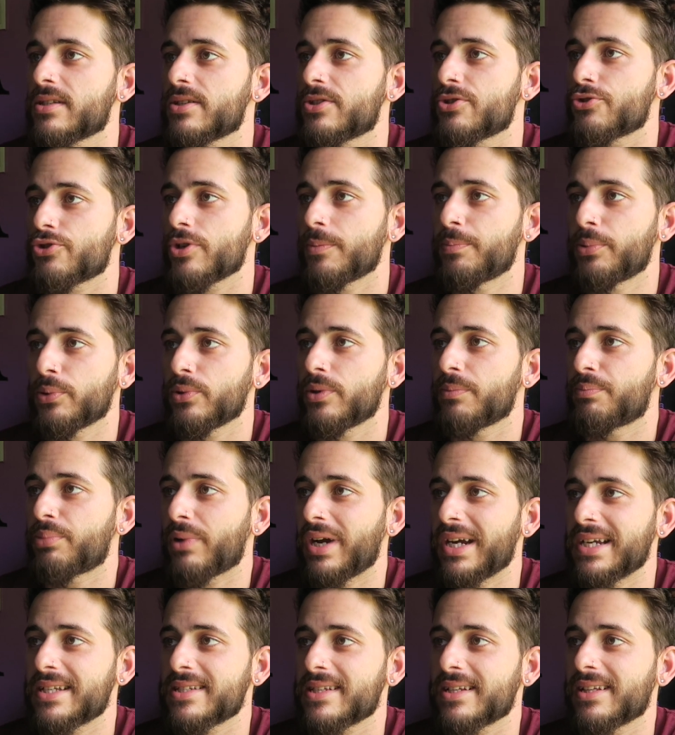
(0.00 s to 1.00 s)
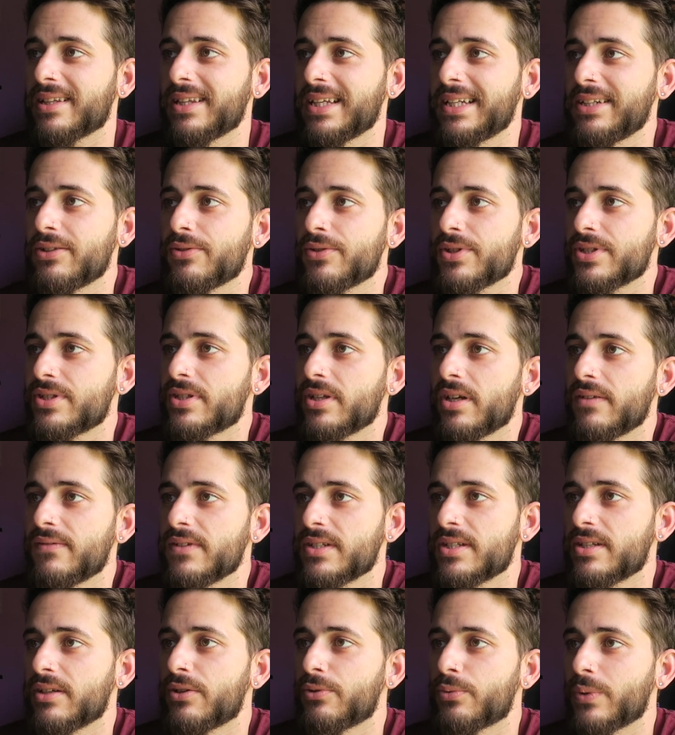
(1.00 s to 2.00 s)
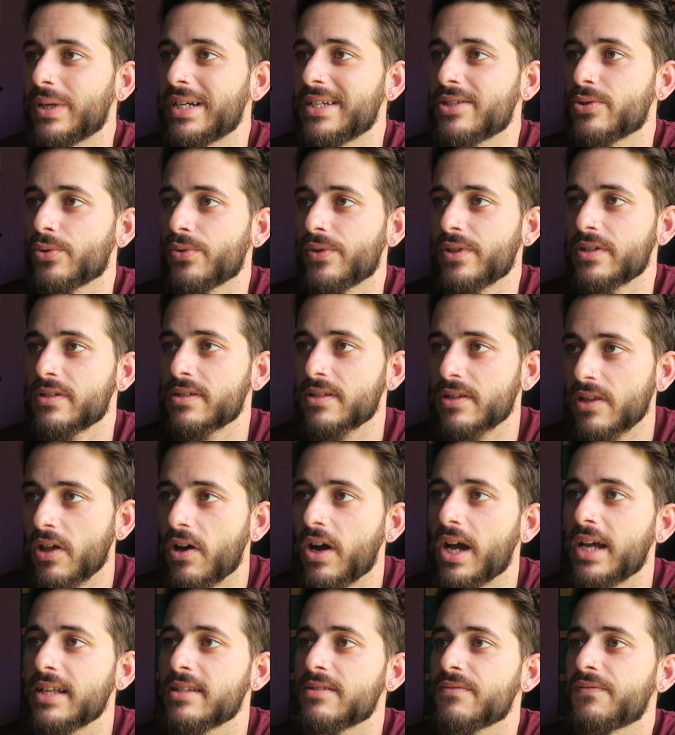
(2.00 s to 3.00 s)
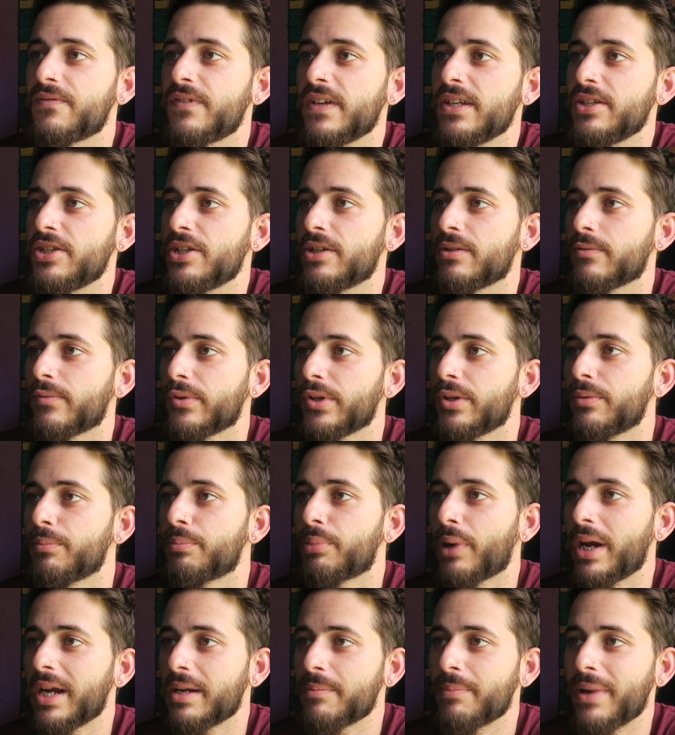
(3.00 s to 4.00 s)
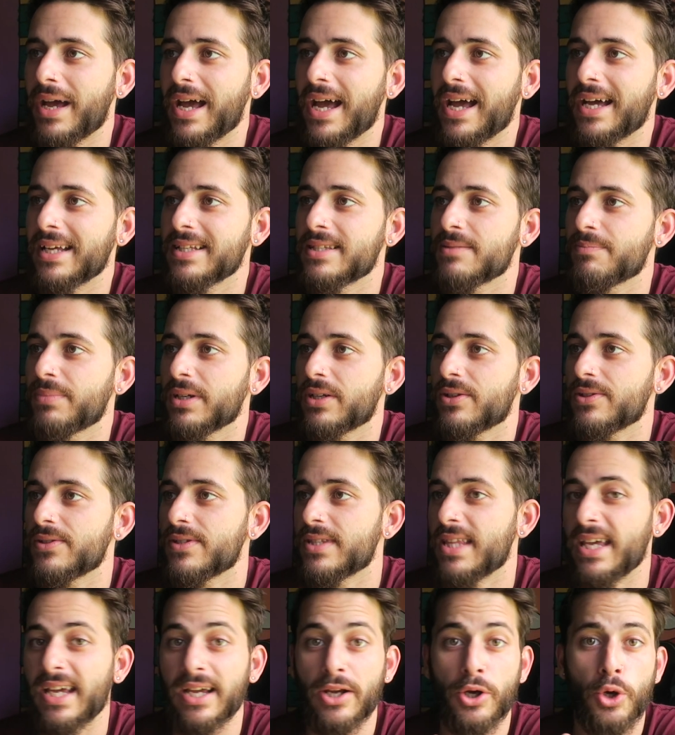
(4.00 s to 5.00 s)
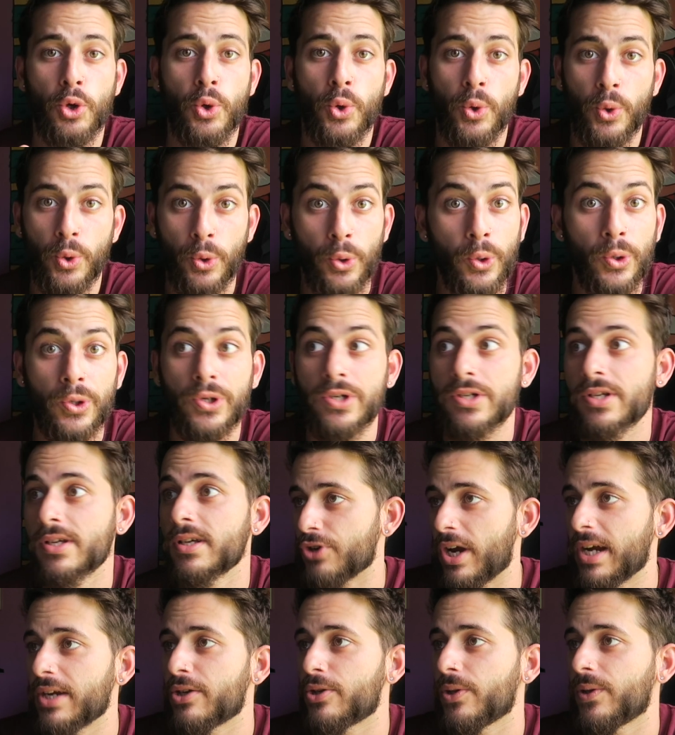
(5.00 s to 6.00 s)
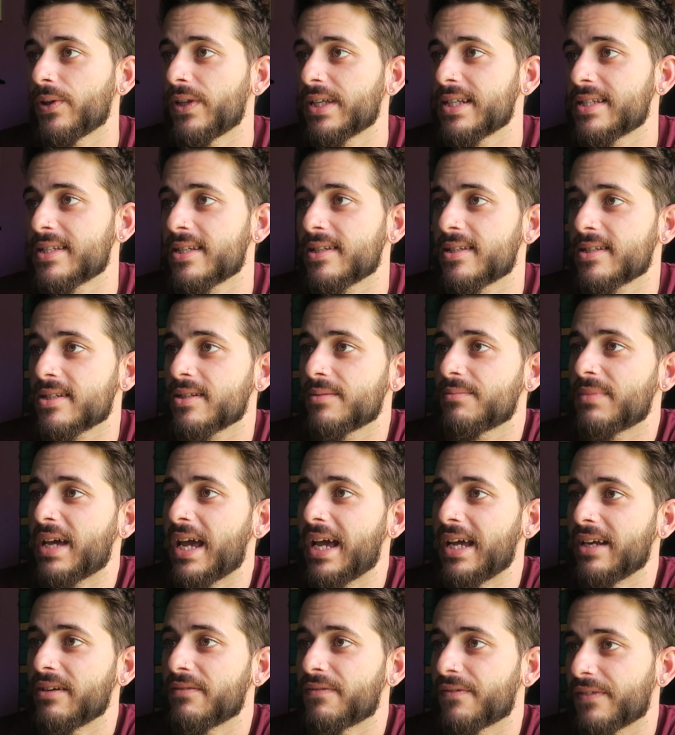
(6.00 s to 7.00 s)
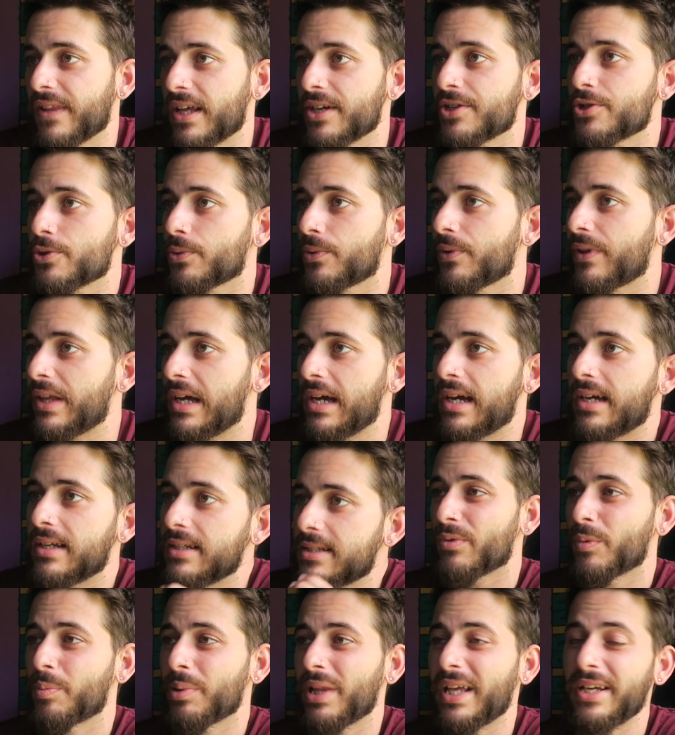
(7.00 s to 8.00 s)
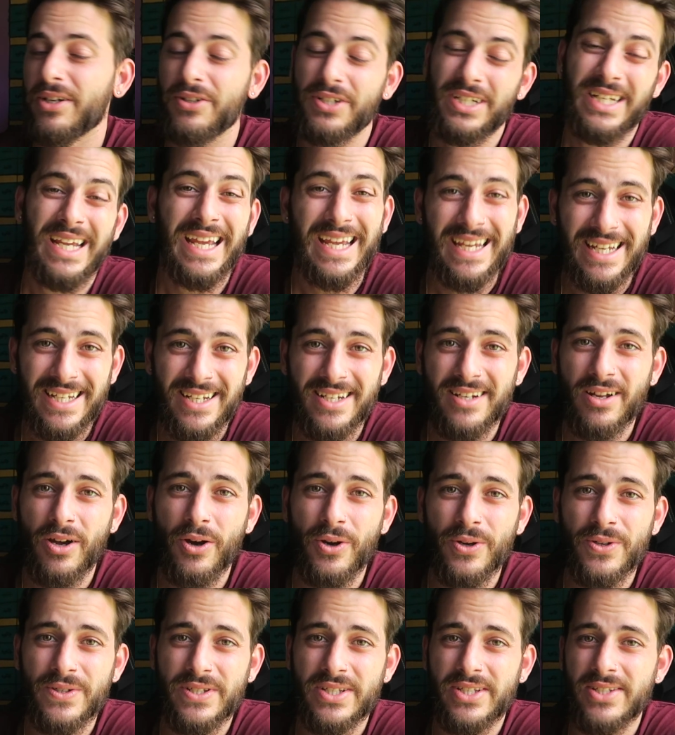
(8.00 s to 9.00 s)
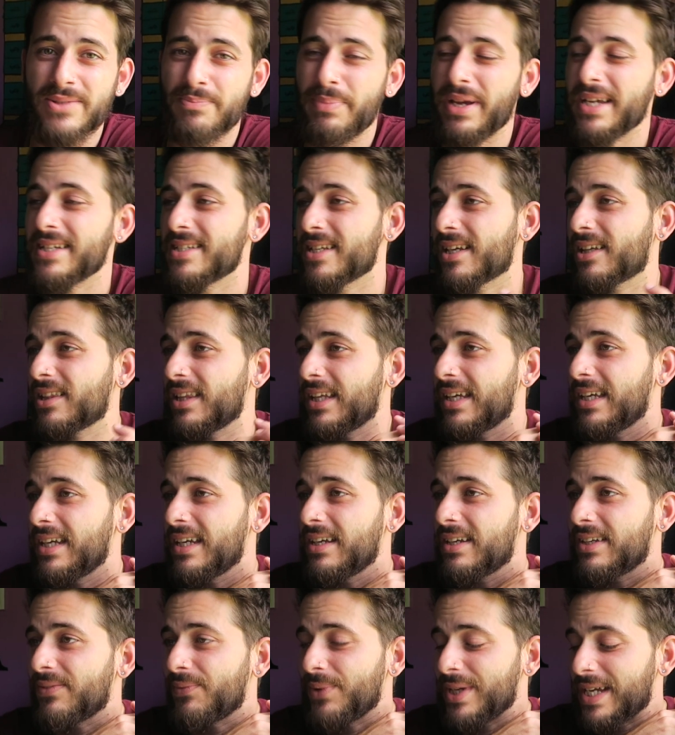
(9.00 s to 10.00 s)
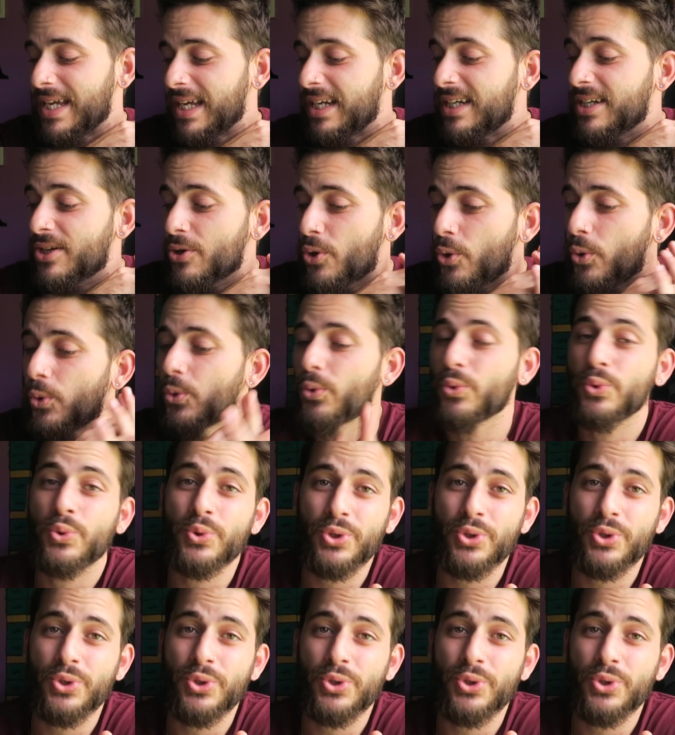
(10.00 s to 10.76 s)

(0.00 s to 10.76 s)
strip all the brakes, clean all the service and grease all the slides, fit new rear brake pads because they're cooked, drain cooling system and flush all that, replace all your heater hoses. Basically, we're getting all